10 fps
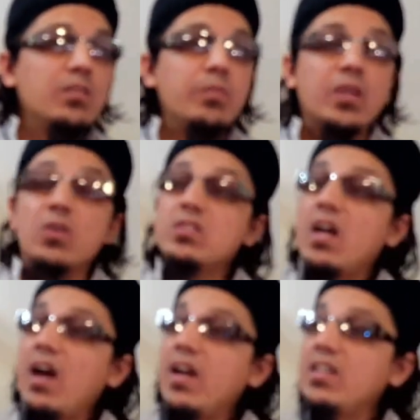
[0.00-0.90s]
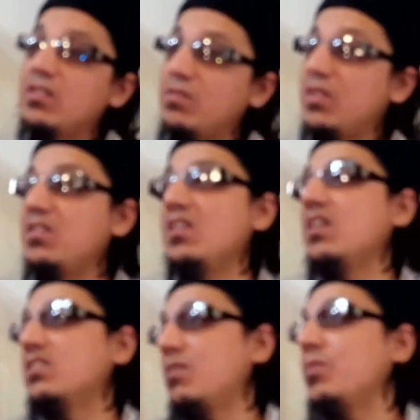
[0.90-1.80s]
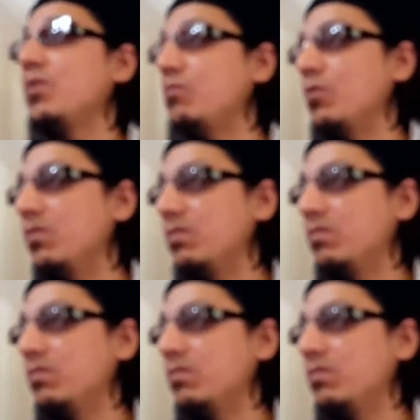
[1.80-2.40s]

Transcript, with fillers: Because the eyes of the deers are beautiful.